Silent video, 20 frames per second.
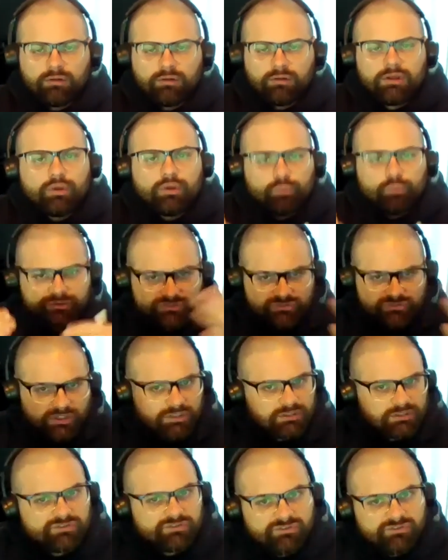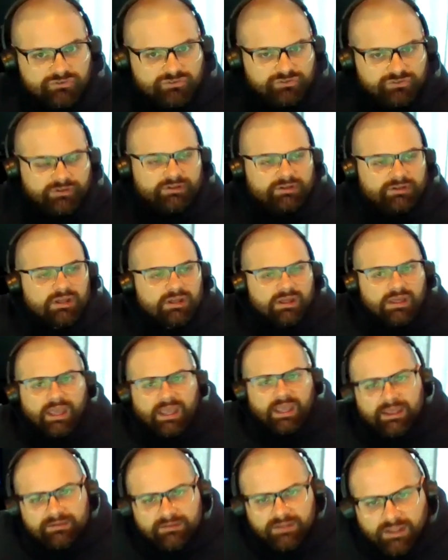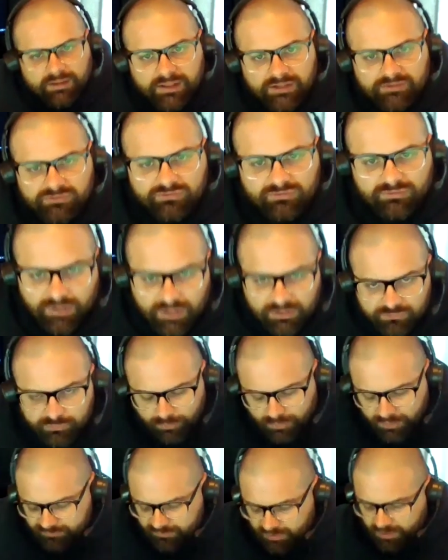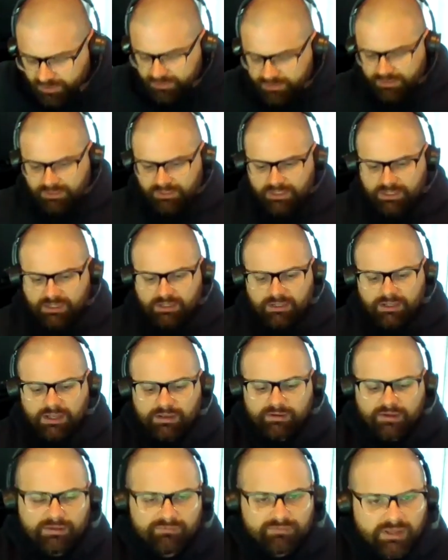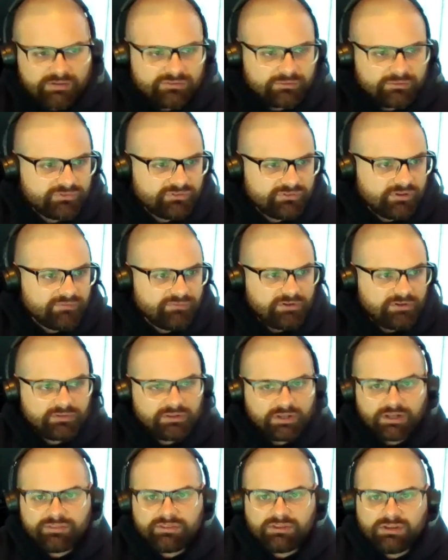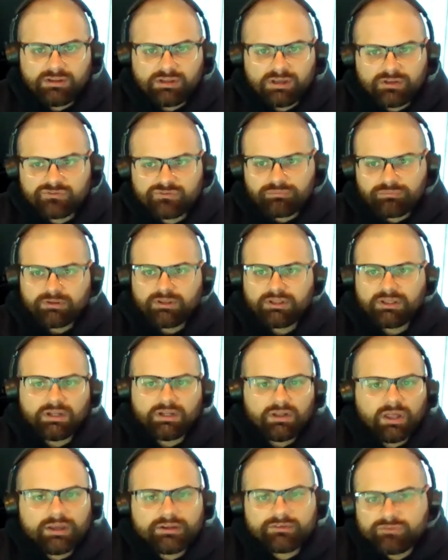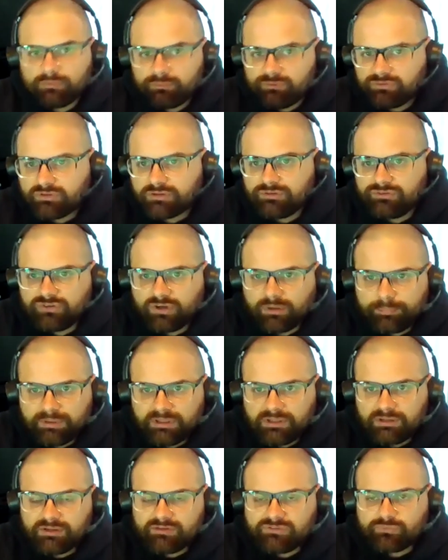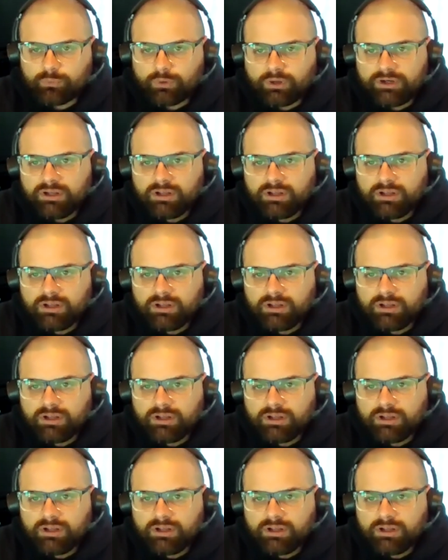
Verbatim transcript: which is good because you shouldn't. And uh, that's that's what I've done. And uh, I, I've got some stuff here that I think you guys are really going to like. So I'm just going to jump into this one.